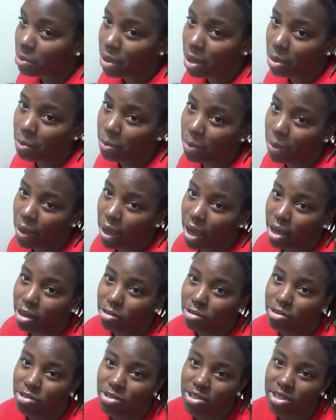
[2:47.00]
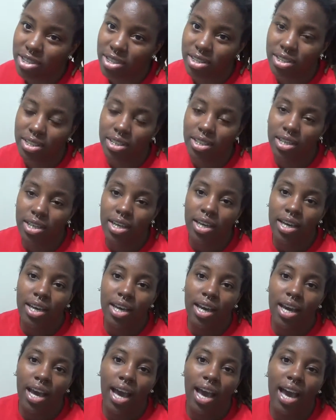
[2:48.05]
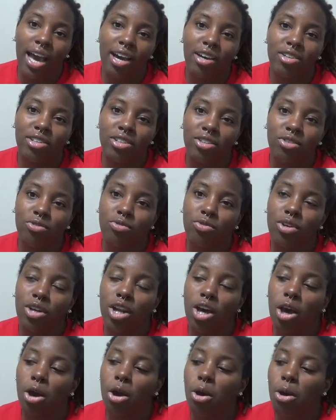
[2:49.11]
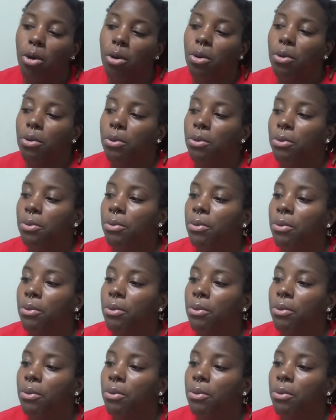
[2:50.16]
about boundaries. How do you know...